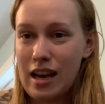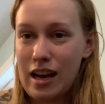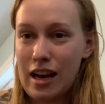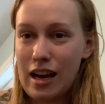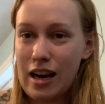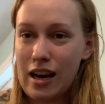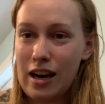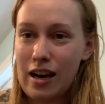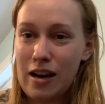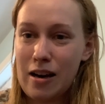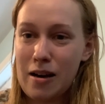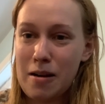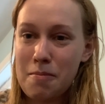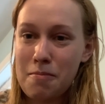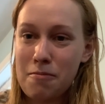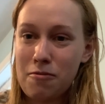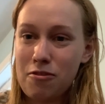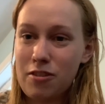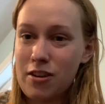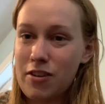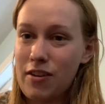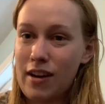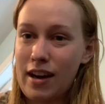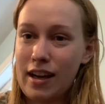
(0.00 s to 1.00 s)

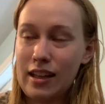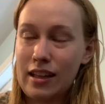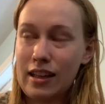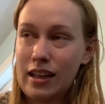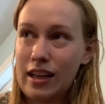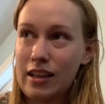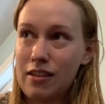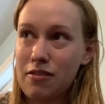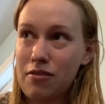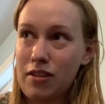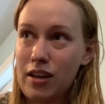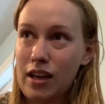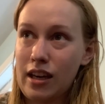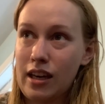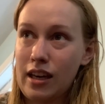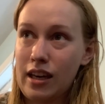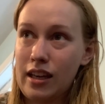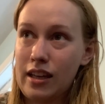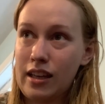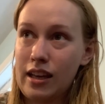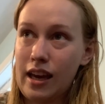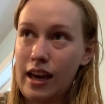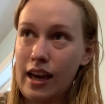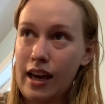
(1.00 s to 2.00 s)
We had a lot of
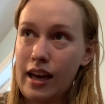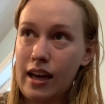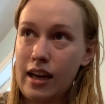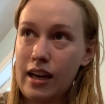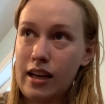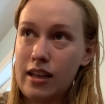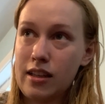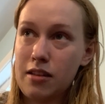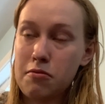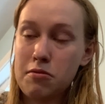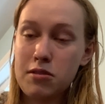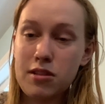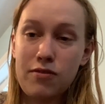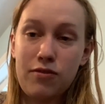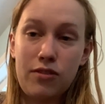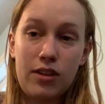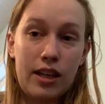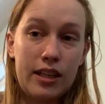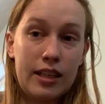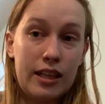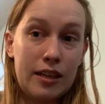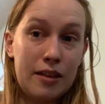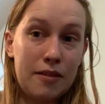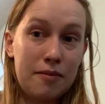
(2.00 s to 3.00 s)
rain and it was
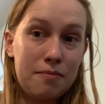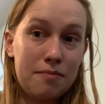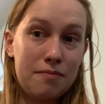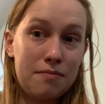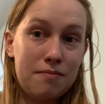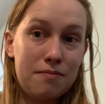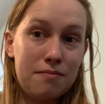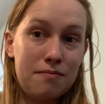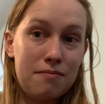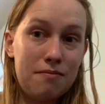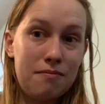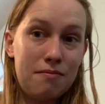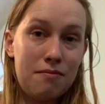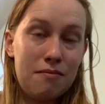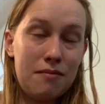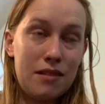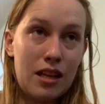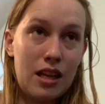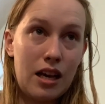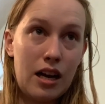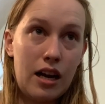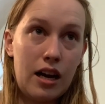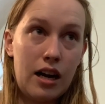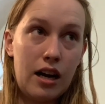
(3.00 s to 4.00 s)
flooding
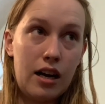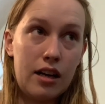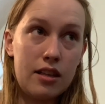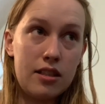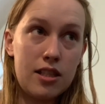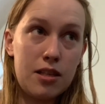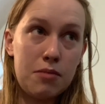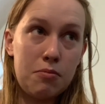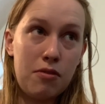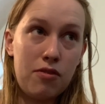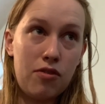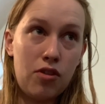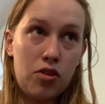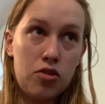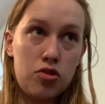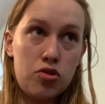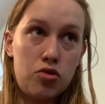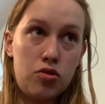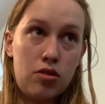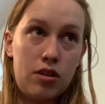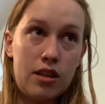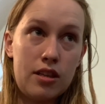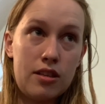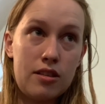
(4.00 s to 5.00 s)
on some of our
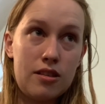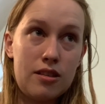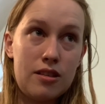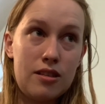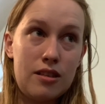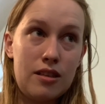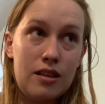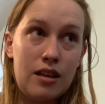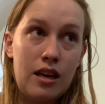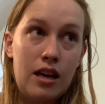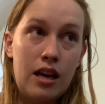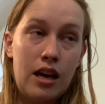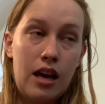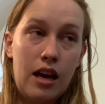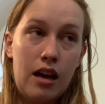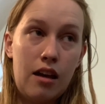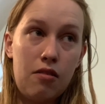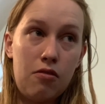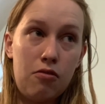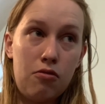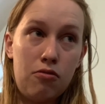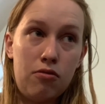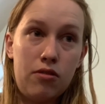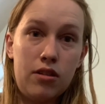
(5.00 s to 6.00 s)
streets,
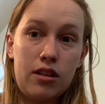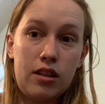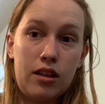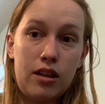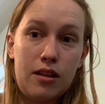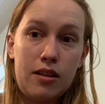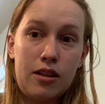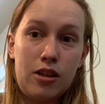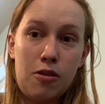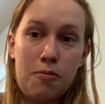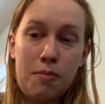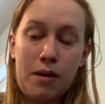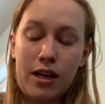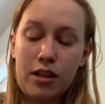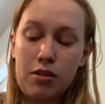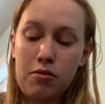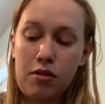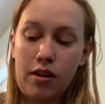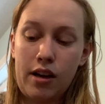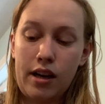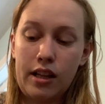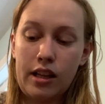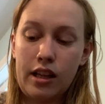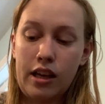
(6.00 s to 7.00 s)
really nearby to where
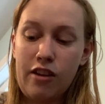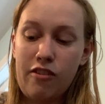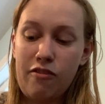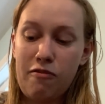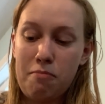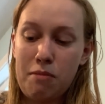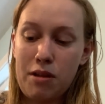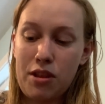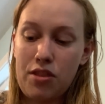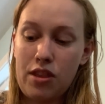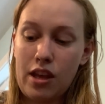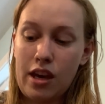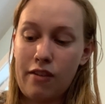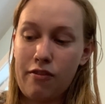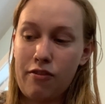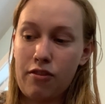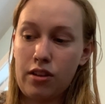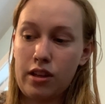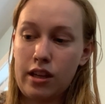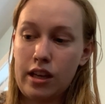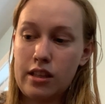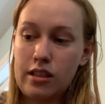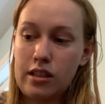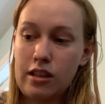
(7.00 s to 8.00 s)
I live, but
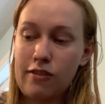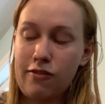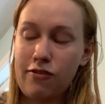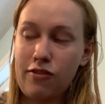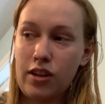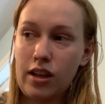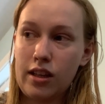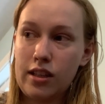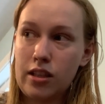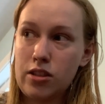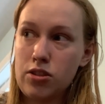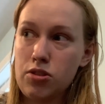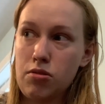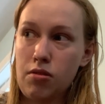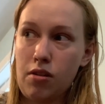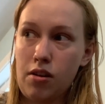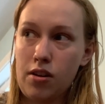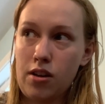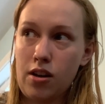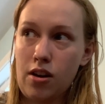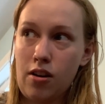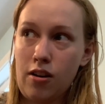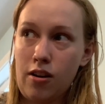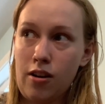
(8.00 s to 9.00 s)
thankfully it didn't flood into our
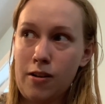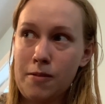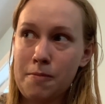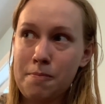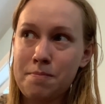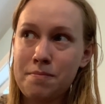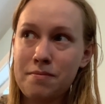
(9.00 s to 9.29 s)
yard.